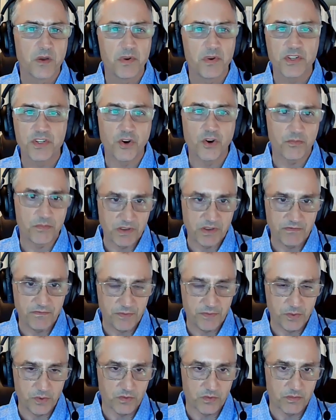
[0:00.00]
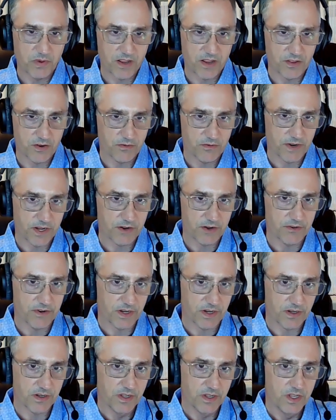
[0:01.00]
But don't be fooled by their
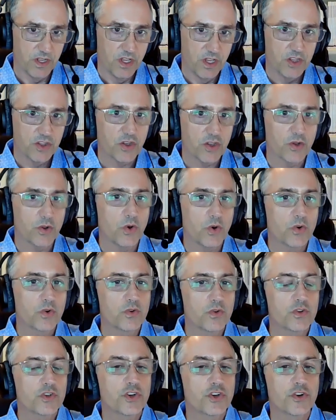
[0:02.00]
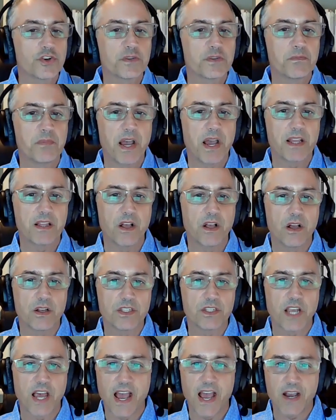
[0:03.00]
rhetoric. The local church
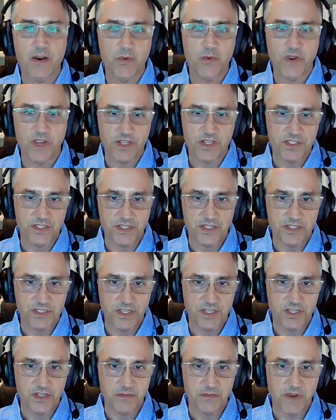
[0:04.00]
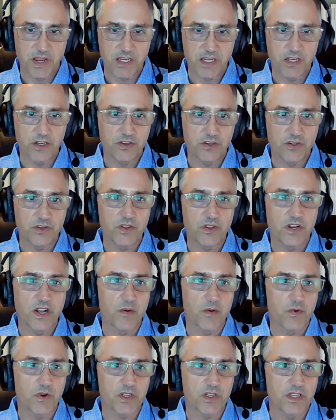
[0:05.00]
bylaws acquiesce decision-making to the
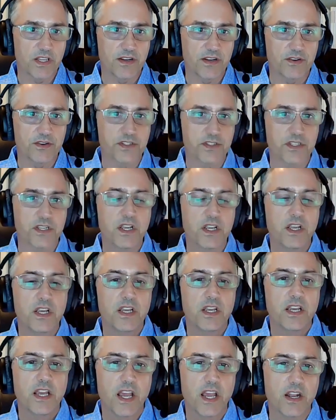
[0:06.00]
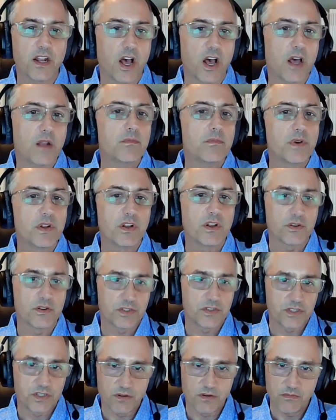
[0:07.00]
network leaders. And
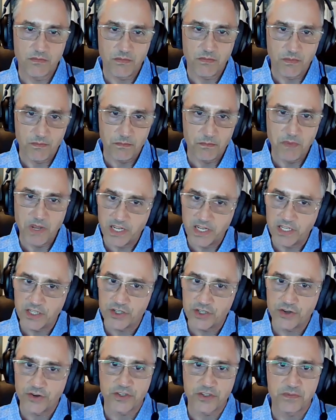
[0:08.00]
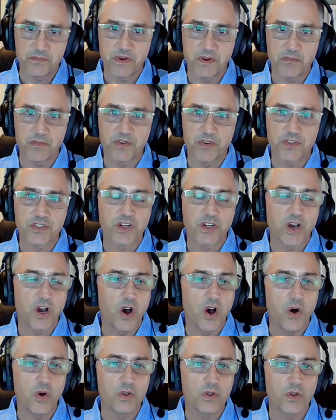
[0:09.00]
unbeknownst to many church members,
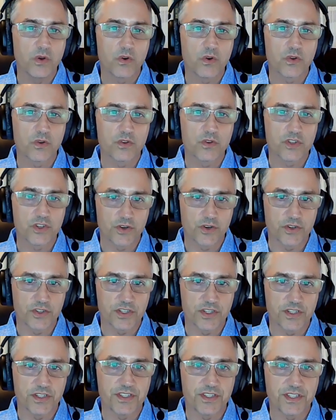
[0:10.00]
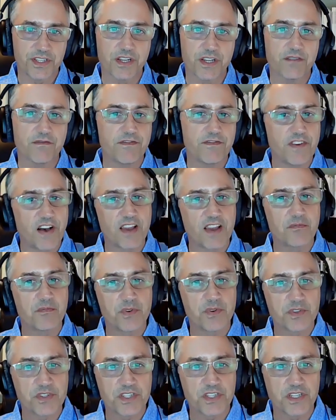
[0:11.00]
all local churches send
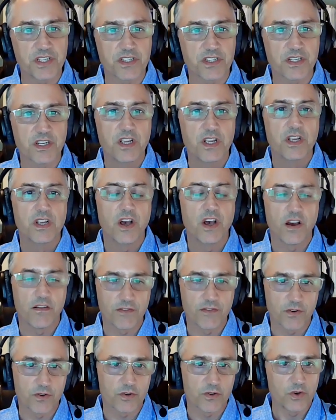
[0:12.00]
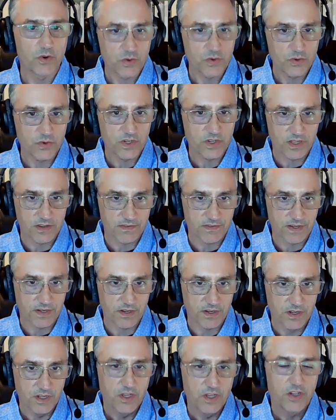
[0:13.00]
5% of their local
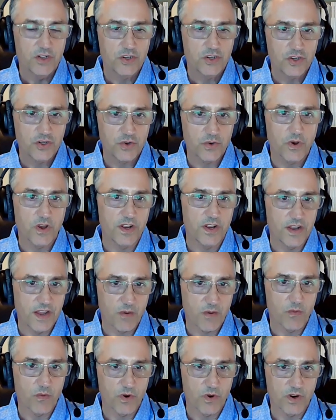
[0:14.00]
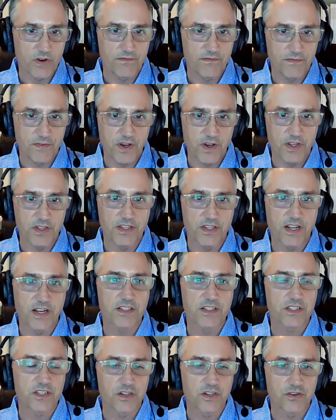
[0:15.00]
giving to a network fund that
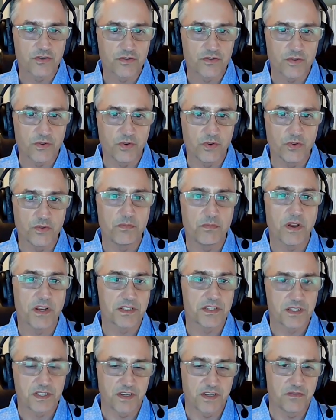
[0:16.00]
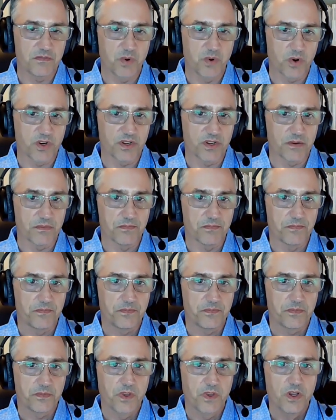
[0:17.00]
is controlled by Steve Morgan.
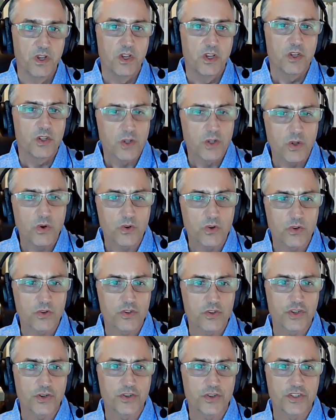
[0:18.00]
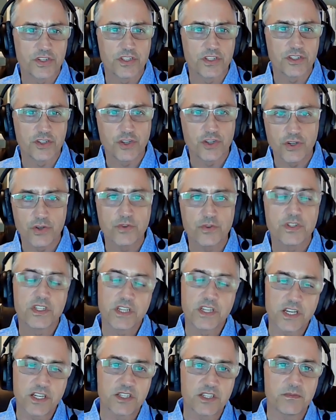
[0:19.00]
Local churches use
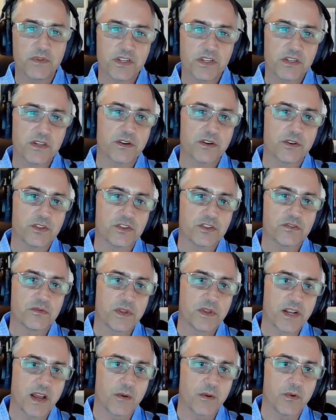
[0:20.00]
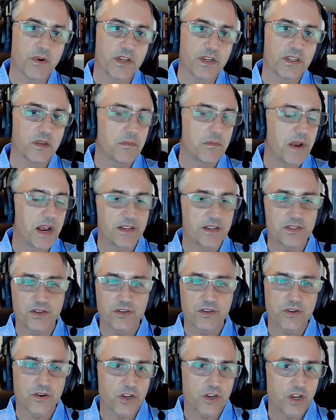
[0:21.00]
teaching materials from the network, and the
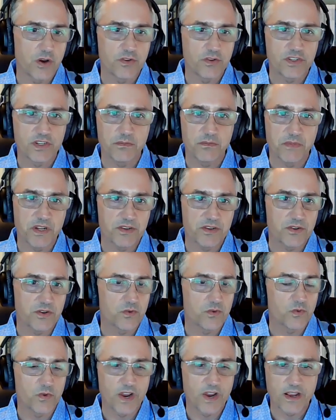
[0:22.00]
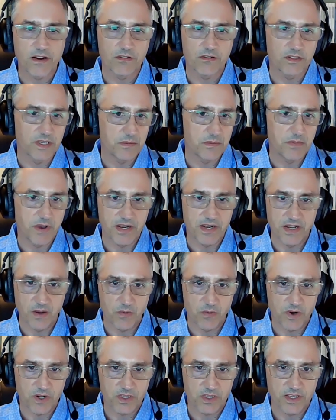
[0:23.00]
pastors are coached and mentored regularly by
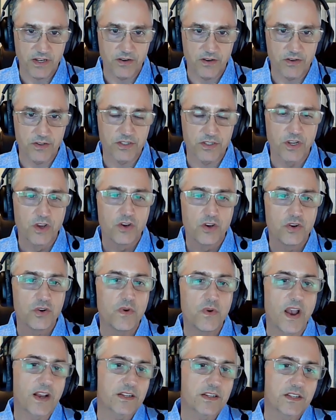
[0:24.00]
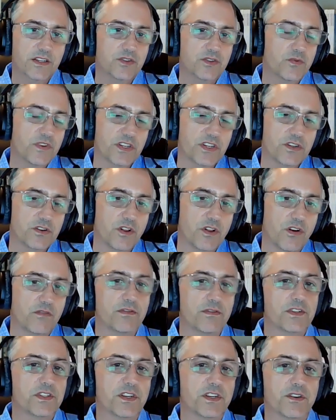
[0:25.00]
network leaders who act as regional
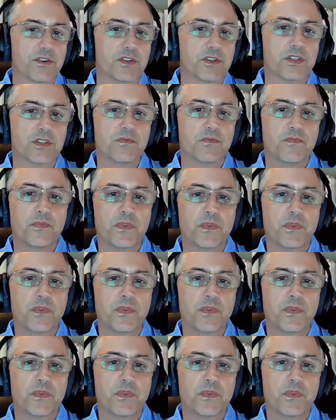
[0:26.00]
overseers.